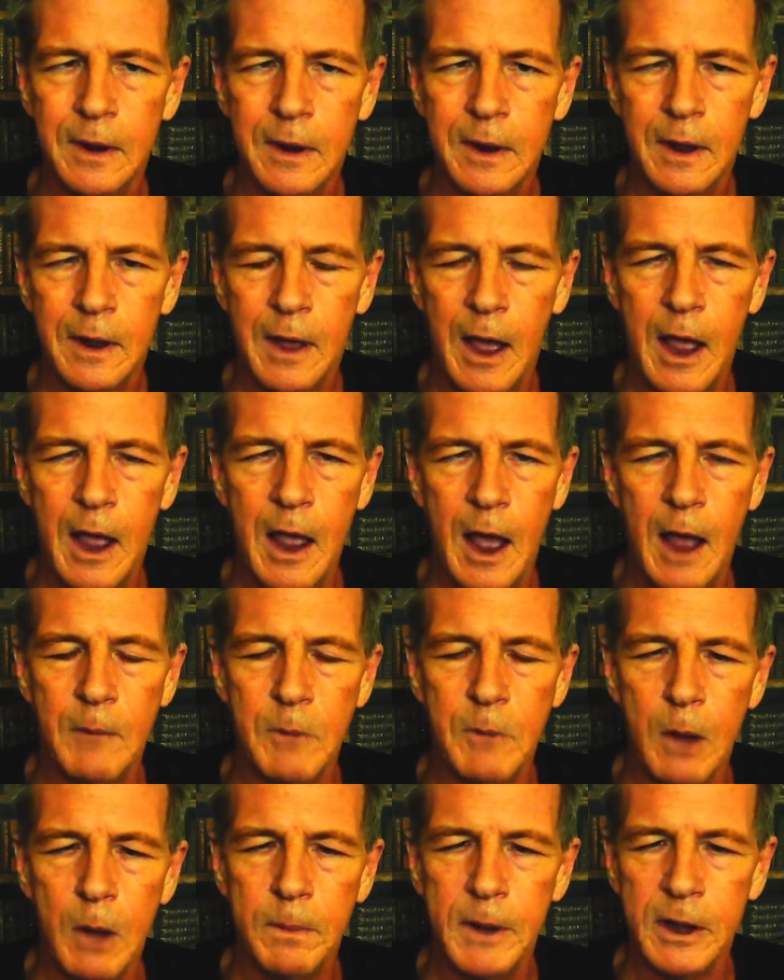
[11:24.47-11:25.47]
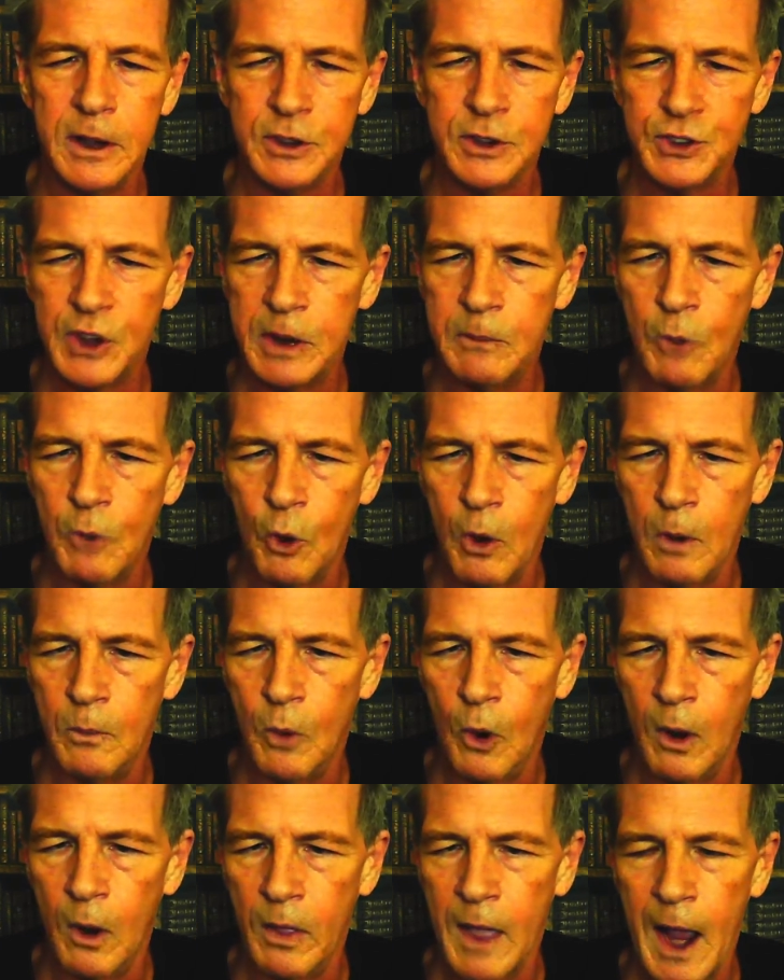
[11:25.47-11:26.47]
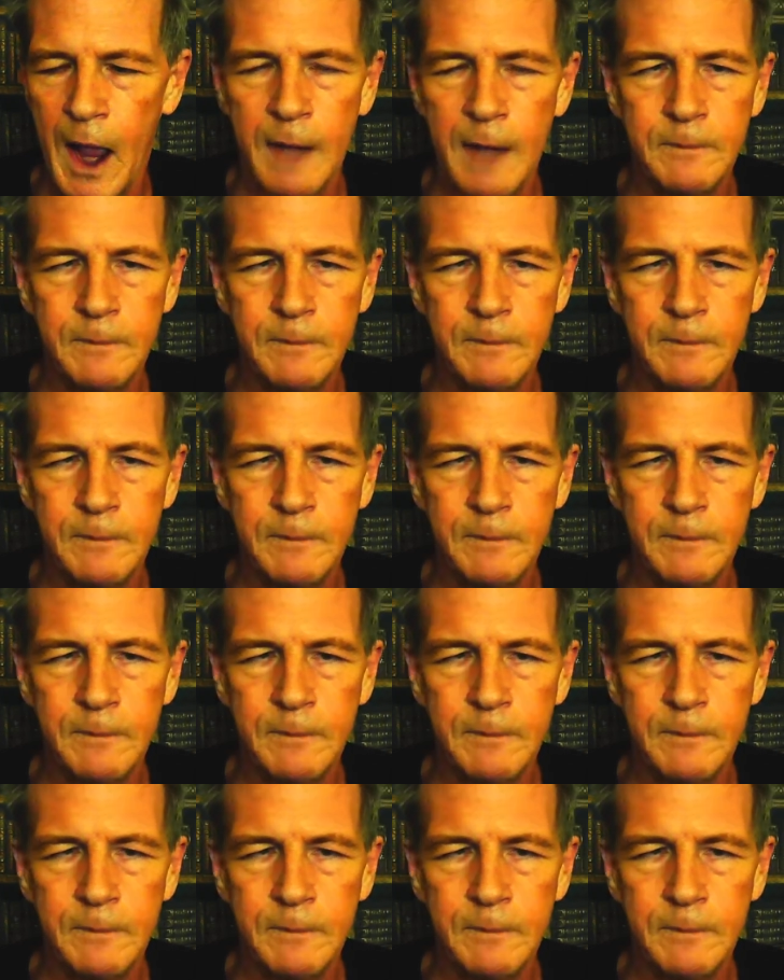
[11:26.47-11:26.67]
I'm hoping to see more and more of that.